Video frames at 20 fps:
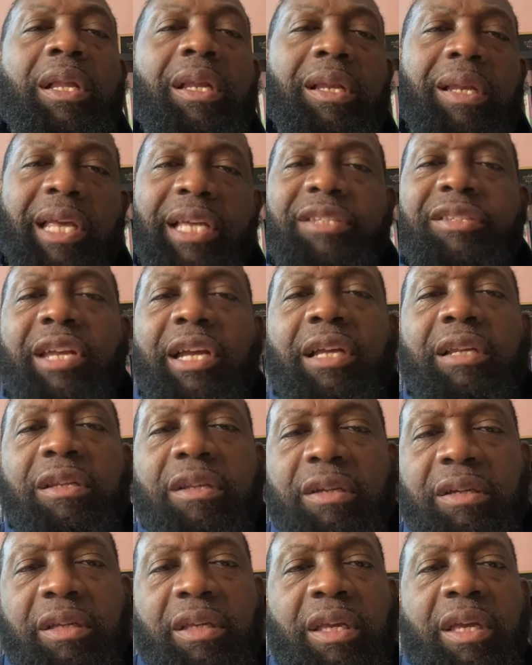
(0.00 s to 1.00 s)
Let's take a
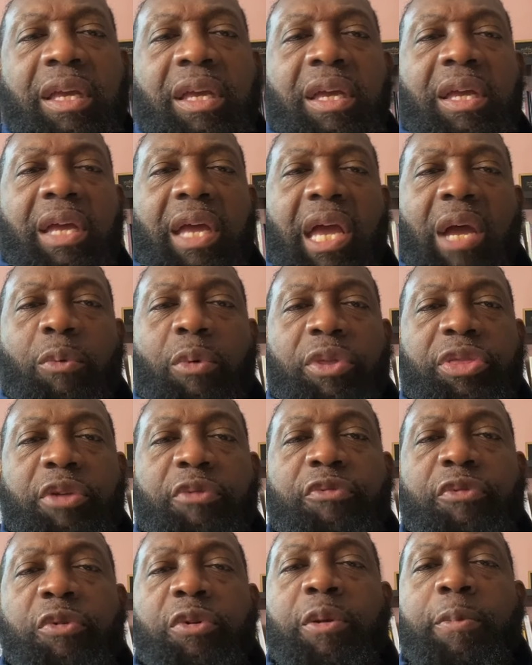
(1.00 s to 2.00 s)
look at what the
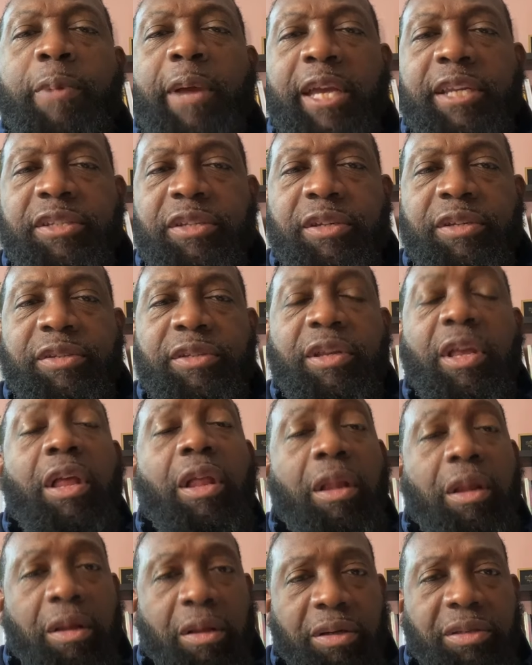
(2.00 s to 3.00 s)
fruit of patience
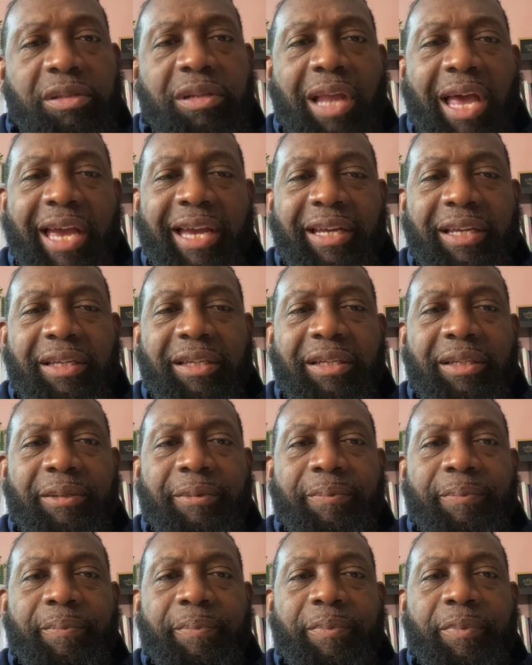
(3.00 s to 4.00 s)
looks like.
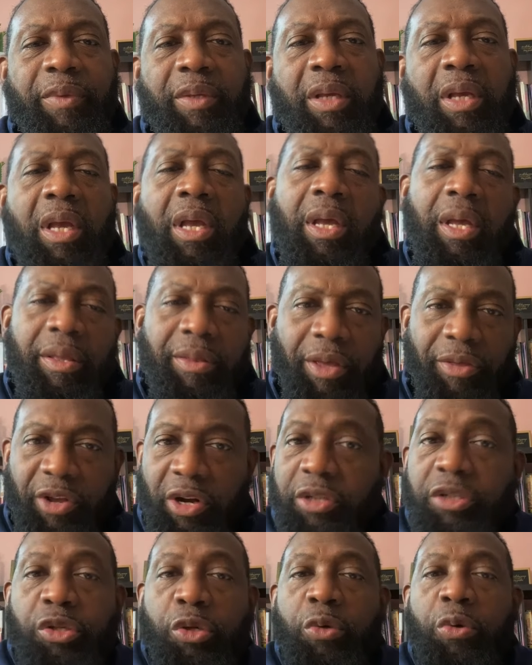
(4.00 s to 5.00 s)
Now, there are
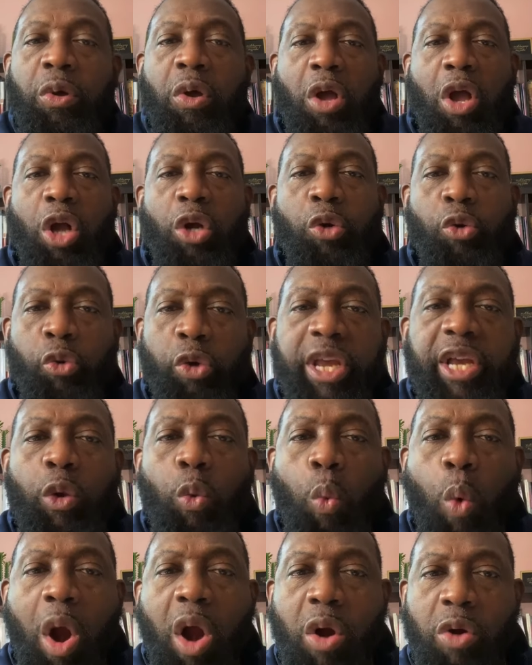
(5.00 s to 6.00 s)
two Greek
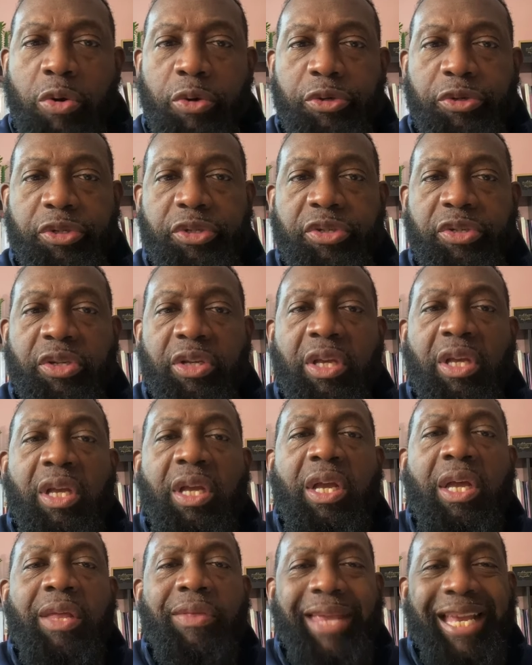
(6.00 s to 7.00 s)
words
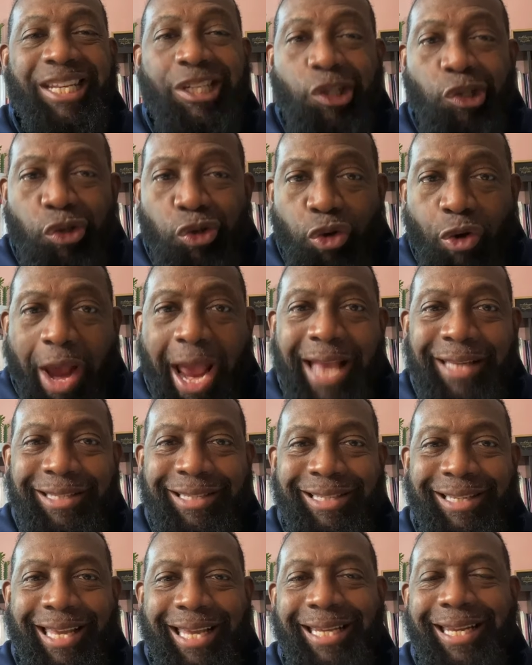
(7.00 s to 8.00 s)
they
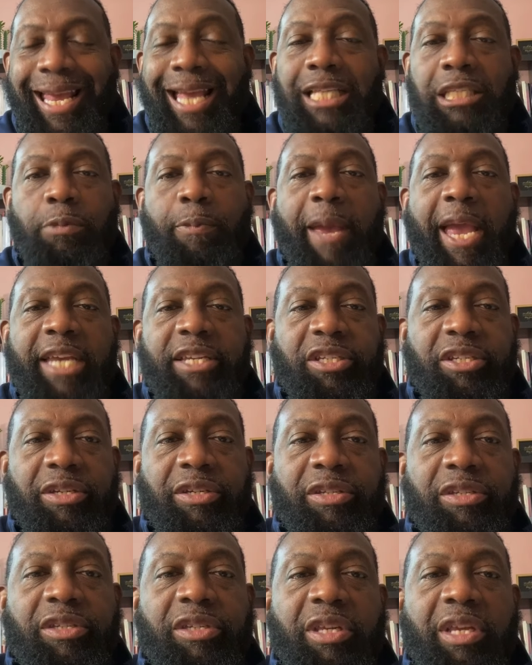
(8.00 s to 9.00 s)
translate as
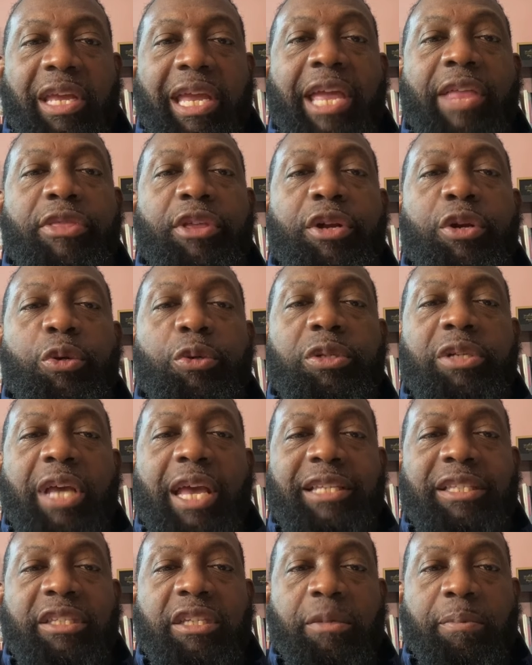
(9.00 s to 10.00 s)
patience in the New
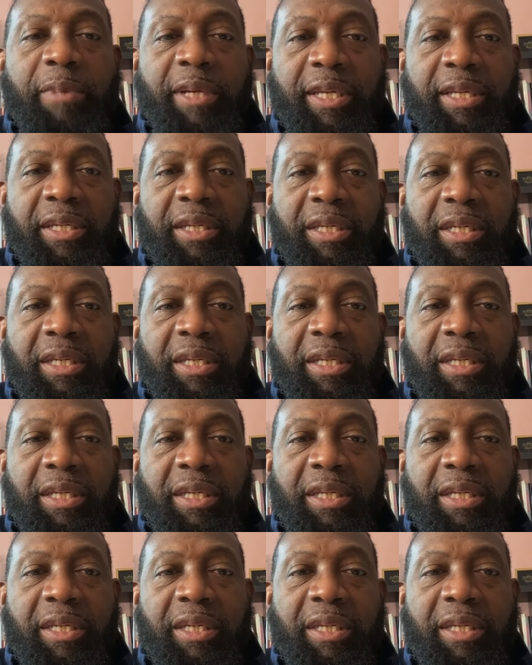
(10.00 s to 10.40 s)
Testament.